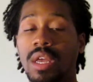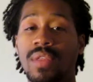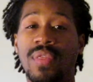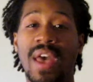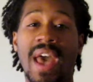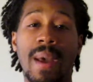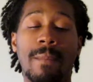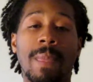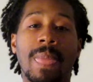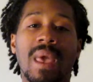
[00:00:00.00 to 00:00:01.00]
that
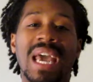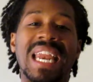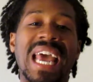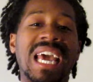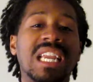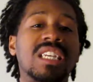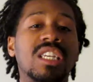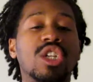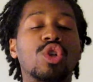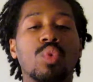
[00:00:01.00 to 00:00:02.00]
in any
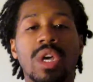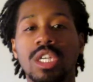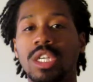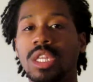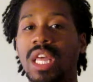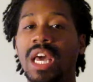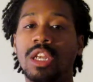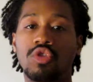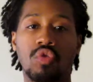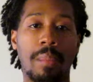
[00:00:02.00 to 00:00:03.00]
situation that
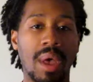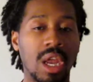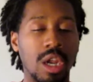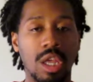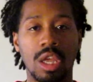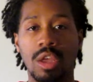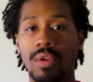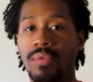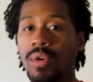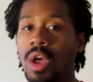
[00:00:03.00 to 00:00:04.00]
is
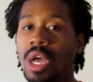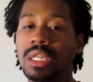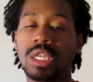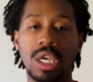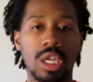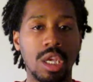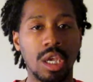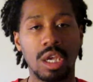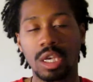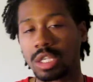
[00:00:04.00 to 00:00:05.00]
repetitive,
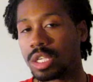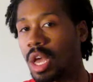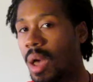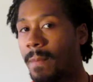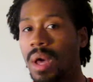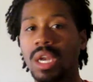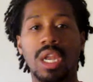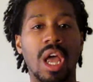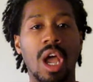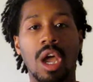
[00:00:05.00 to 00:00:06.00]
tedious,
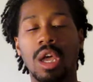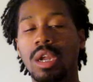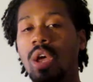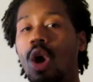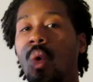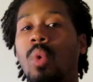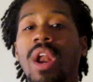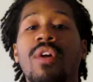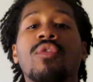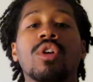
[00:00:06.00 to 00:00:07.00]
mundane,
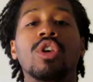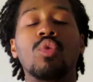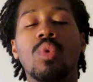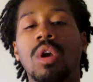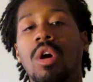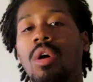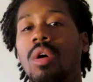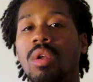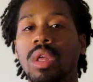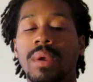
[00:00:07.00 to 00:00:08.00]
whatever you want to
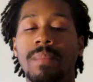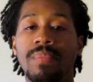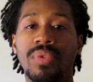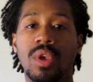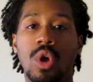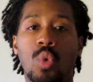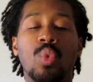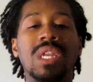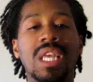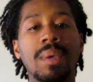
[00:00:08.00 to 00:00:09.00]
call it,
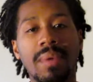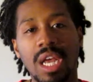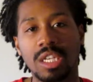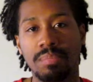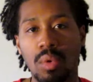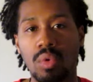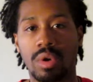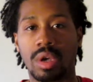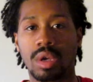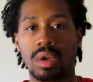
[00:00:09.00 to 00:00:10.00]
we deem it as
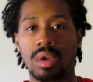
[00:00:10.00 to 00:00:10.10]
boring.